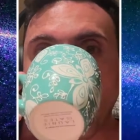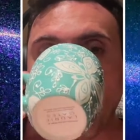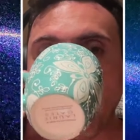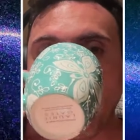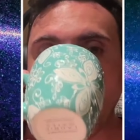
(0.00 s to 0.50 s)

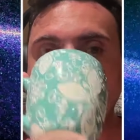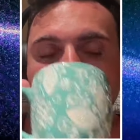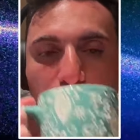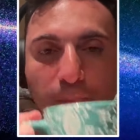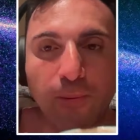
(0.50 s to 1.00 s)

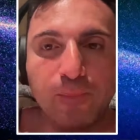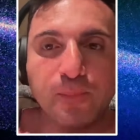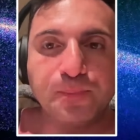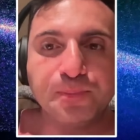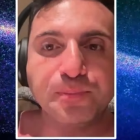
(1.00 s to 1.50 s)

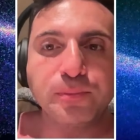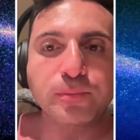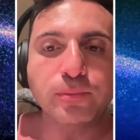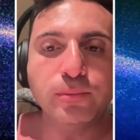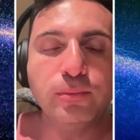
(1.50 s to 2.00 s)

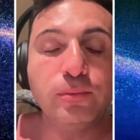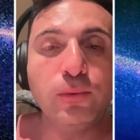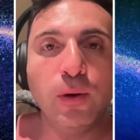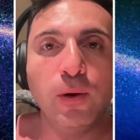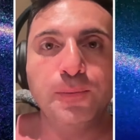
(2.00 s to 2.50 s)

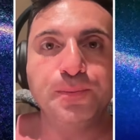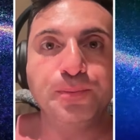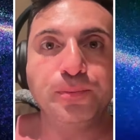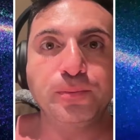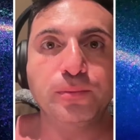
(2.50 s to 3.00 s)

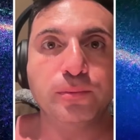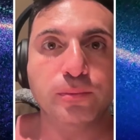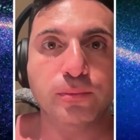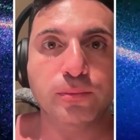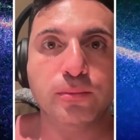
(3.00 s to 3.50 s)

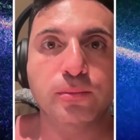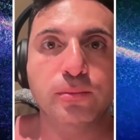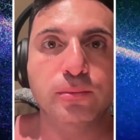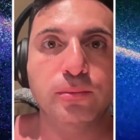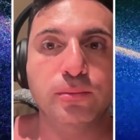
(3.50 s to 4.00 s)

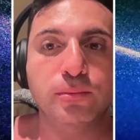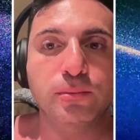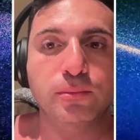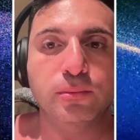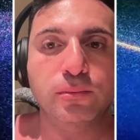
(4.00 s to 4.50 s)

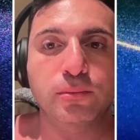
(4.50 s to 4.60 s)
This person isn't speaking.